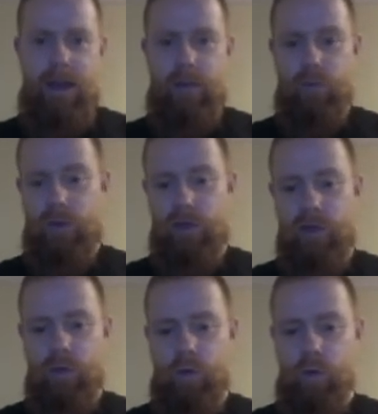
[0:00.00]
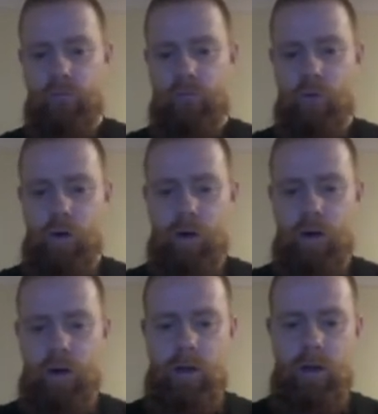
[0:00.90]
We could go for
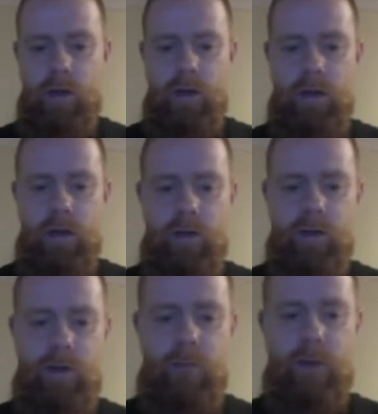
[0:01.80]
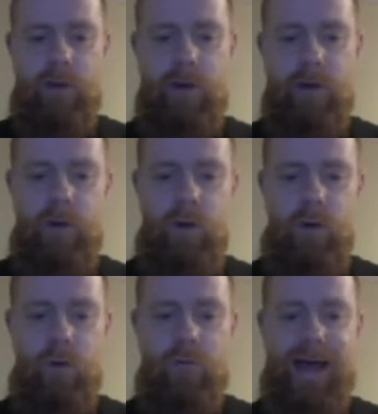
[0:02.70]
number
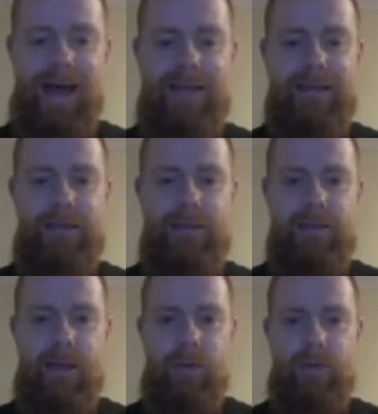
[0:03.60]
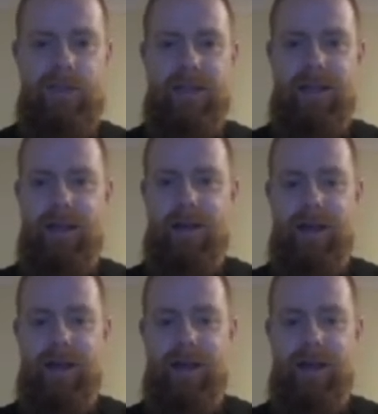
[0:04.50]
of eyes. That was in there.